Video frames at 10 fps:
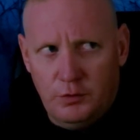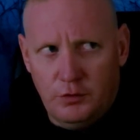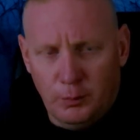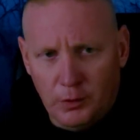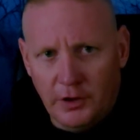
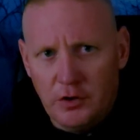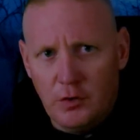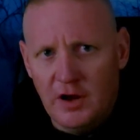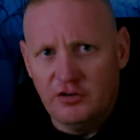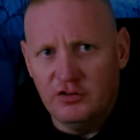to really
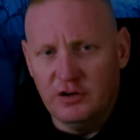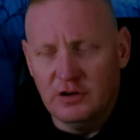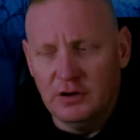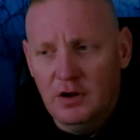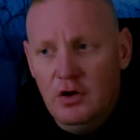
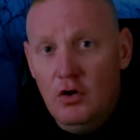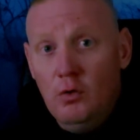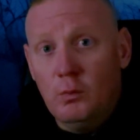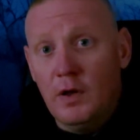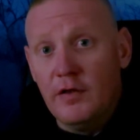question
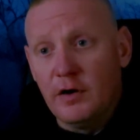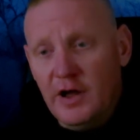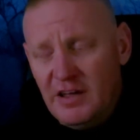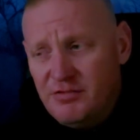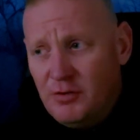whether
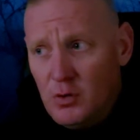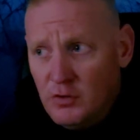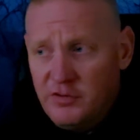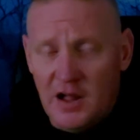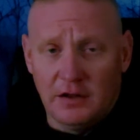a full
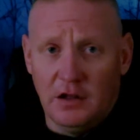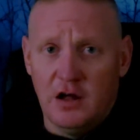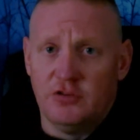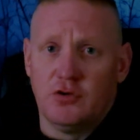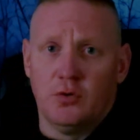
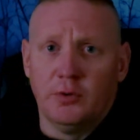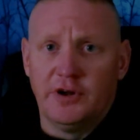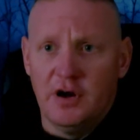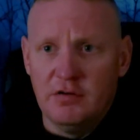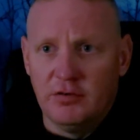psychological
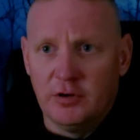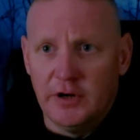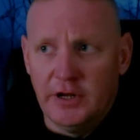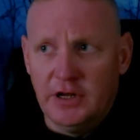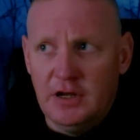
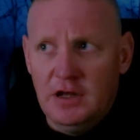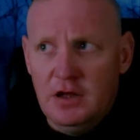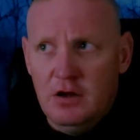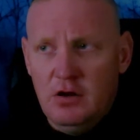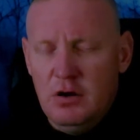recovery
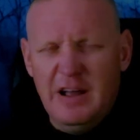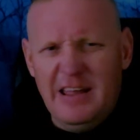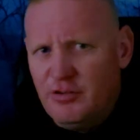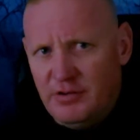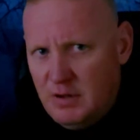
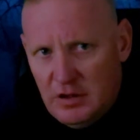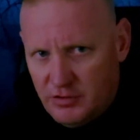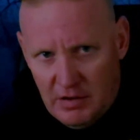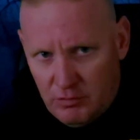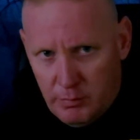
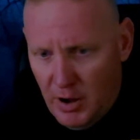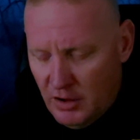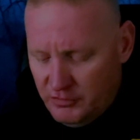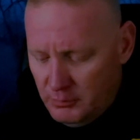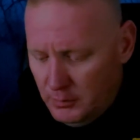is ever
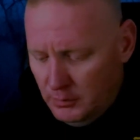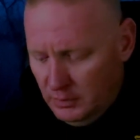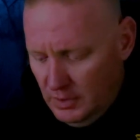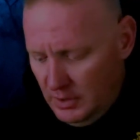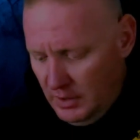possible.
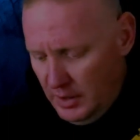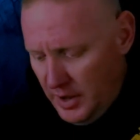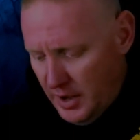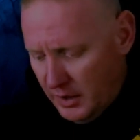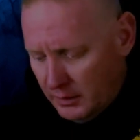
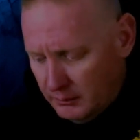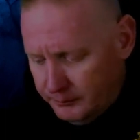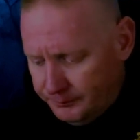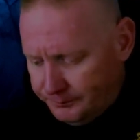The